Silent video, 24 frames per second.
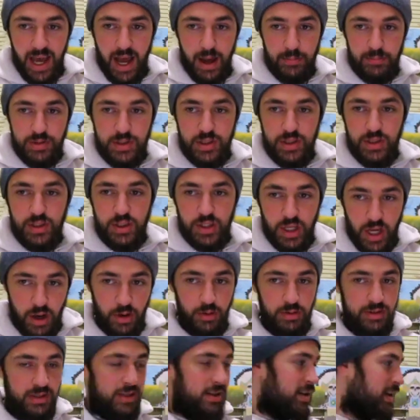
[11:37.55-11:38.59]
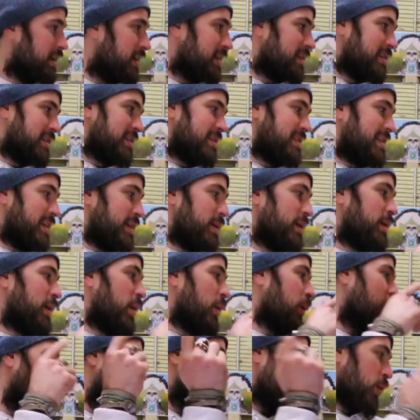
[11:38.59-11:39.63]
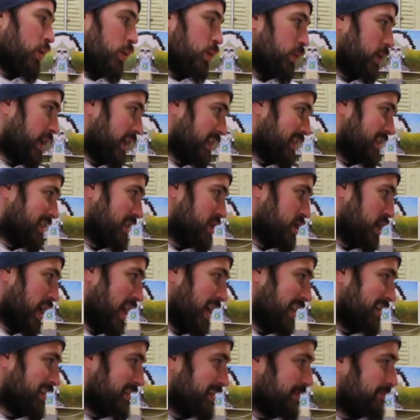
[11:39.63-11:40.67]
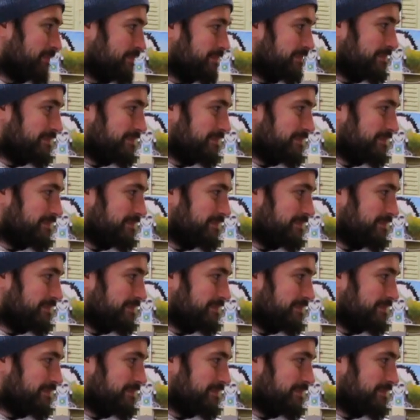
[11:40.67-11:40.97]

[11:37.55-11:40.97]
I'm stoked to see who gets a chance.